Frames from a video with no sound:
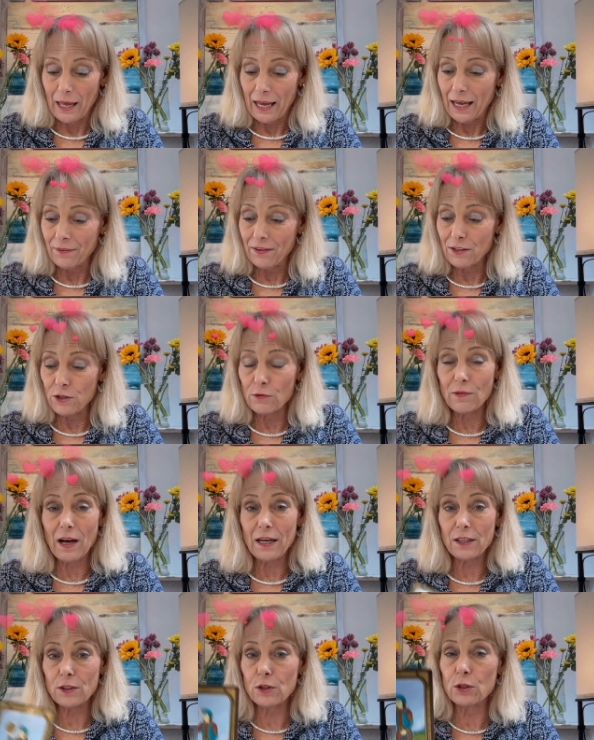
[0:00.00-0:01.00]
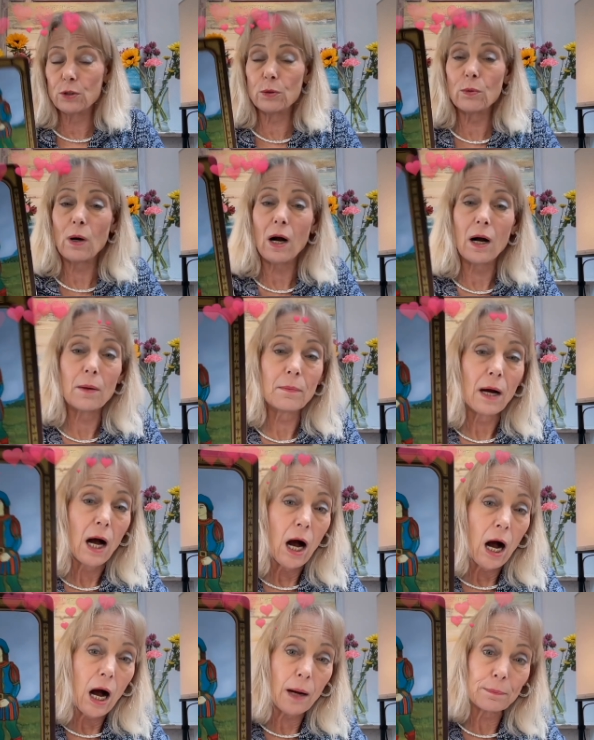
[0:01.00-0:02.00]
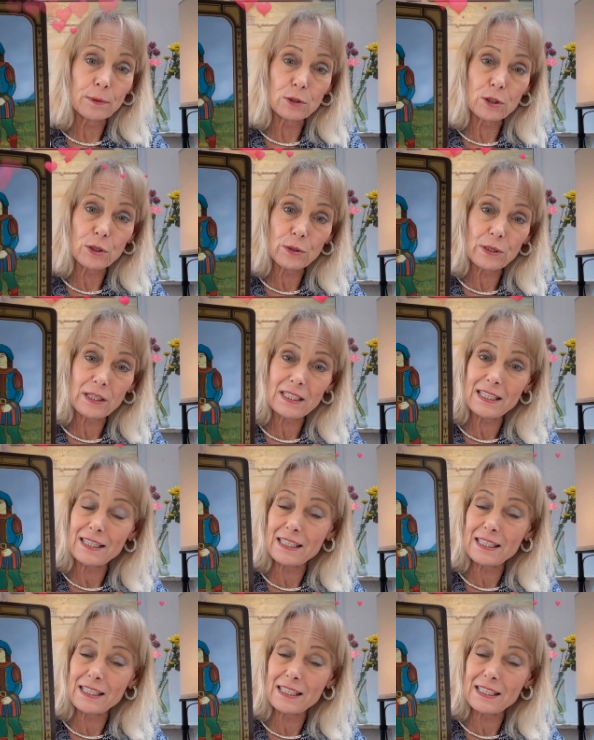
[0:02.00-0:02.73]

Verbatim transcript: And then you've got a new um, opportunity.